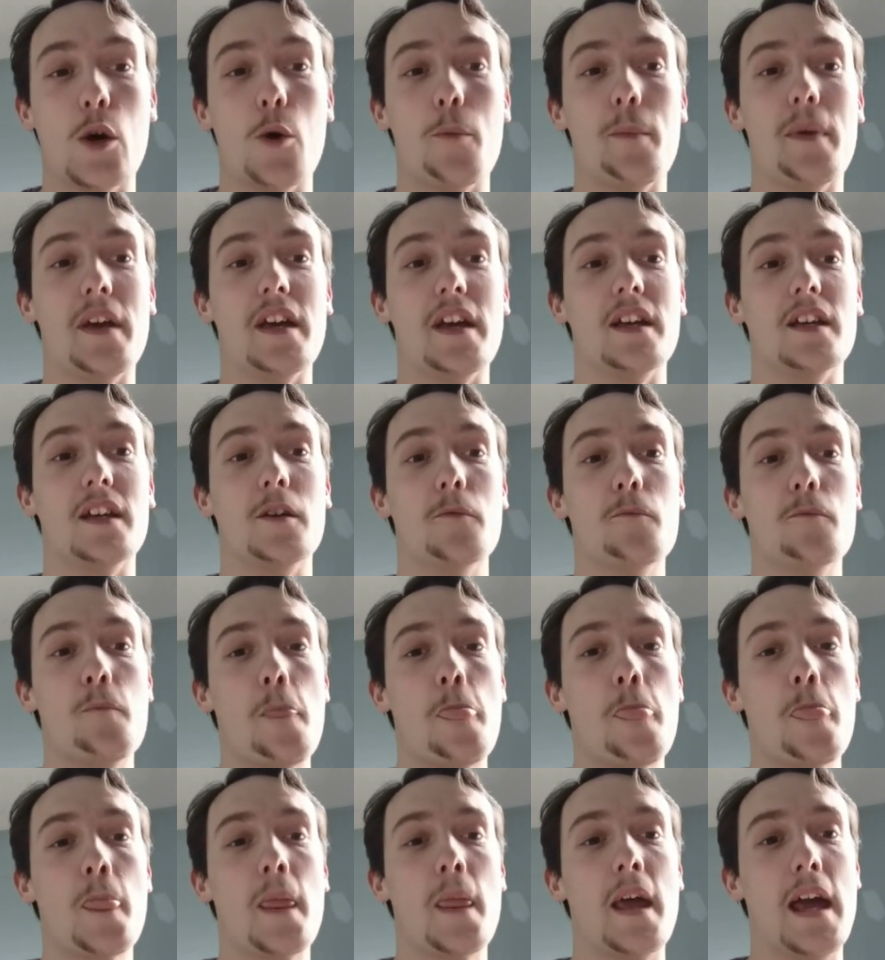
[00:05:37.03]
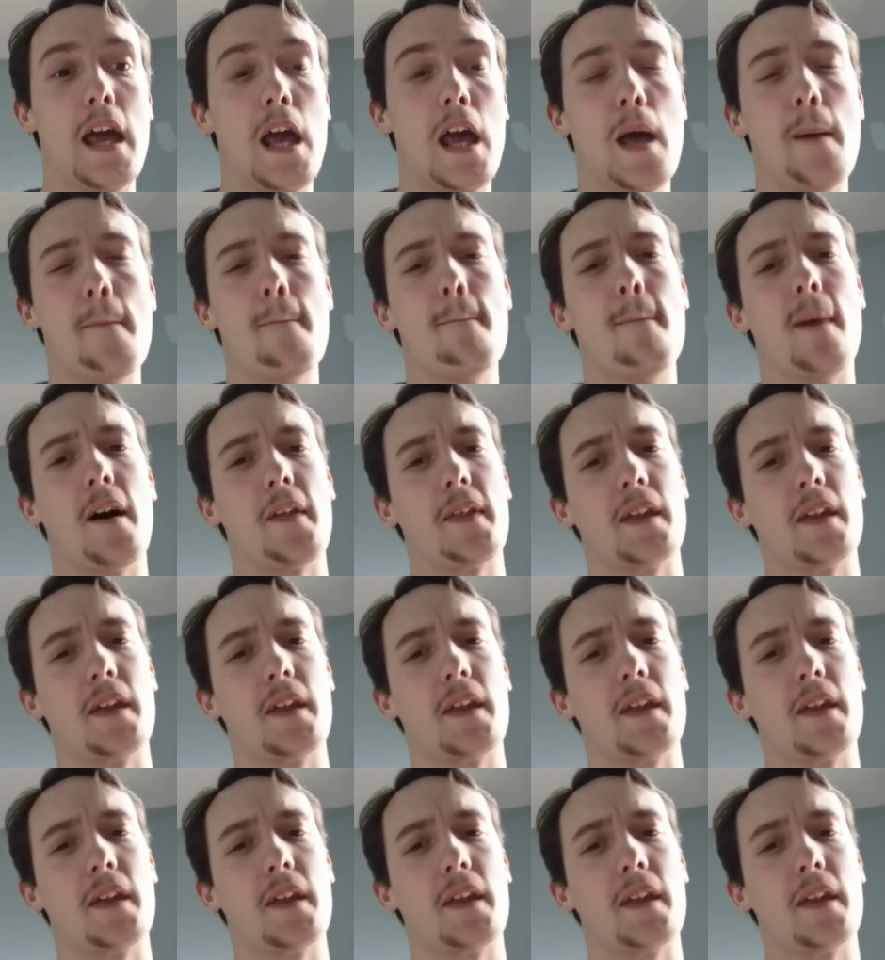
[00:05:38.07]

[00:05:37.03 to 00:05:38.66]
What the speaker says: It would be him,